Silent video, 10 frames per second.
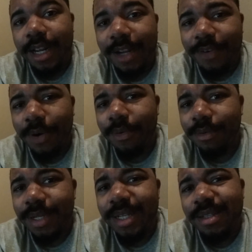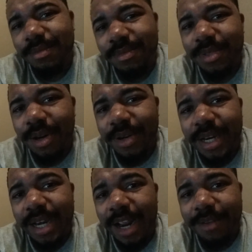even though he
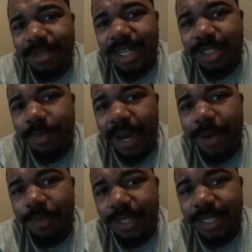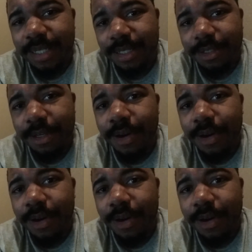didn't have such a bad preseason.